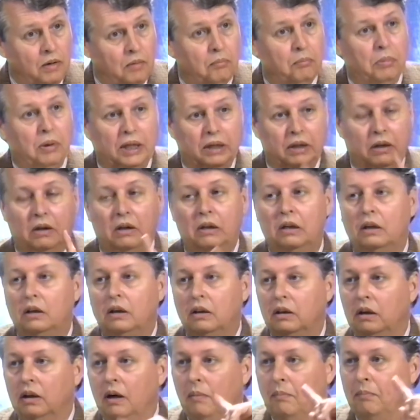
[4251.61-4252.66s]
But
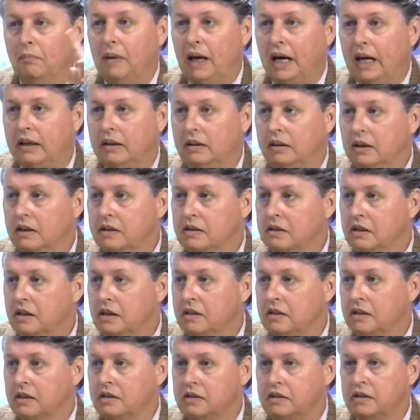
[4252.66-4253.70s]
her madness
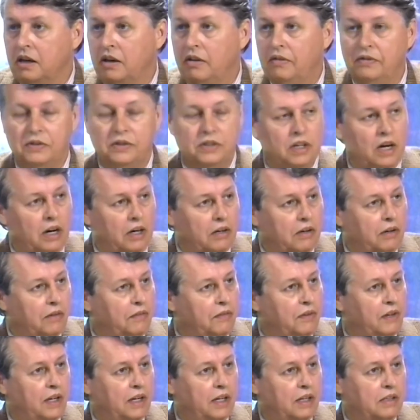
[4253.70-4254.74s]
is a
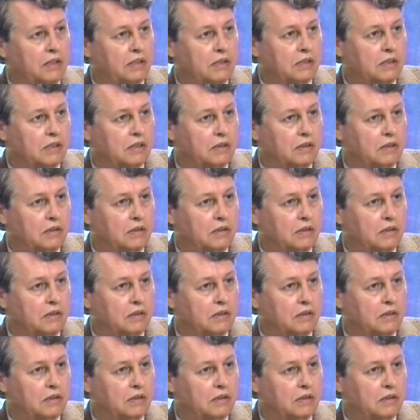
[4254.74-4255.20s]
self-sacrifice,